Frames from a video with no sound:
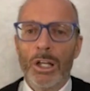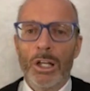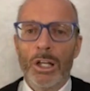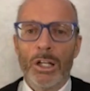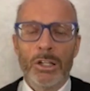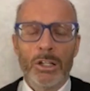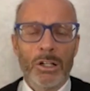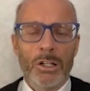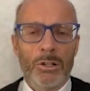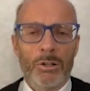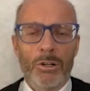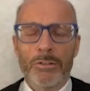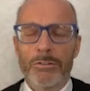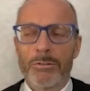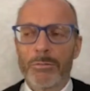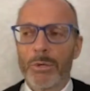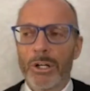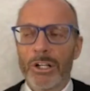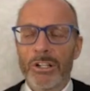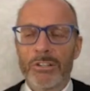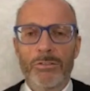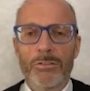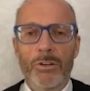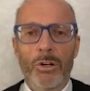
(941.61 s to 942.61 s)
And,
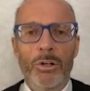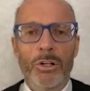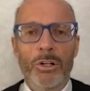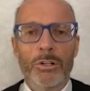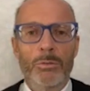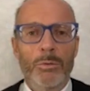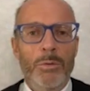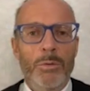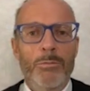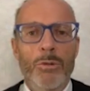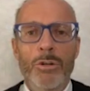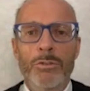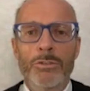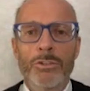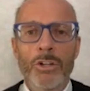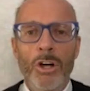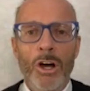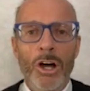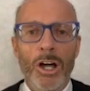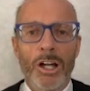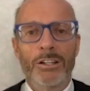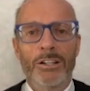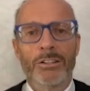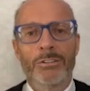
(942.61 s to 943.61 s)
everybody voted and we moved
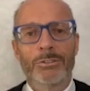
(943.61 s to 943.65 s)
on.